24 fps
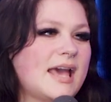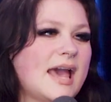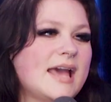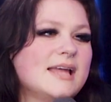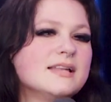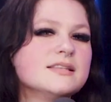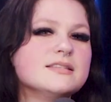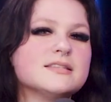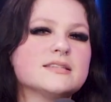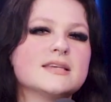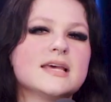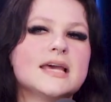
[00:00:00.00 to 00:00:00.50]

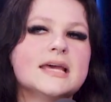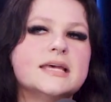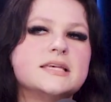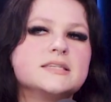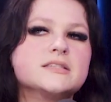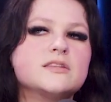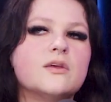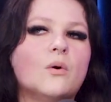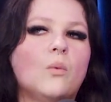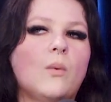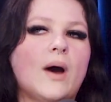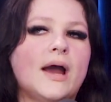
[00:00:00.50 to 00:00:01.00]
Cane's
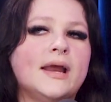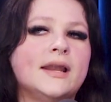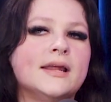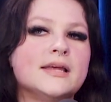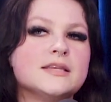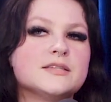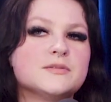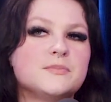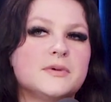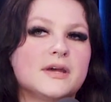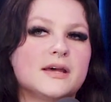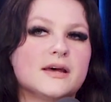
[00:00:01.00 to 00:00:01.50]
is the
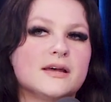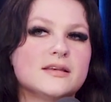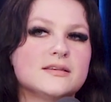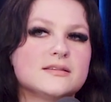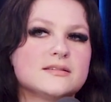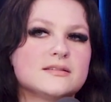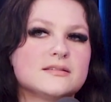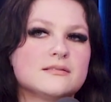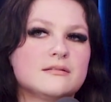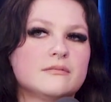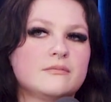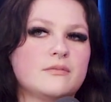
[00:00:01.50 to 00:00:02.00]
whitest
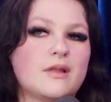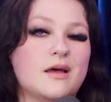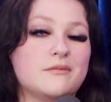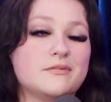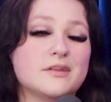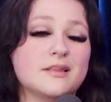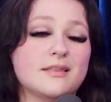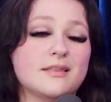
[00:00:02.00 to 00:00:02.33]
because of the